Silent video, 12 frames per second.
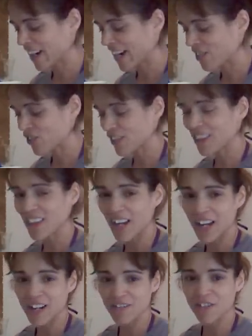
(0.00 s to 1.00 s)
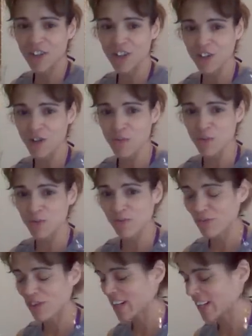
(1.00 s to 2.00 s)
I actually thought the hunger would
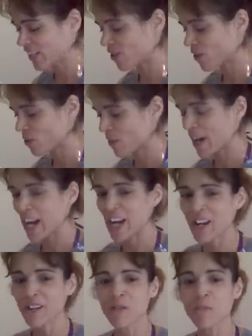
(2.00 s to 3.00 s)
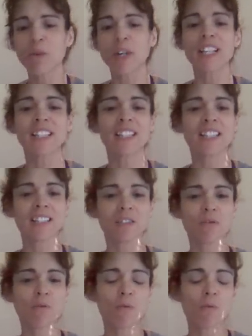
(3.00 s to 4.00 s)
finally go away, but it's
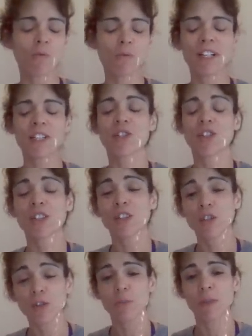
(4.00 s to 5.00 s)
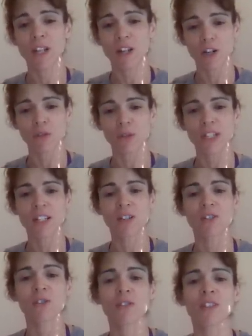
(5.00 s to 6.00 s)
good to be hungry,
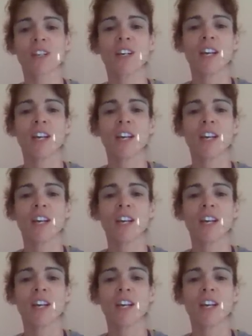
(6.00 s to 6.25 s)
because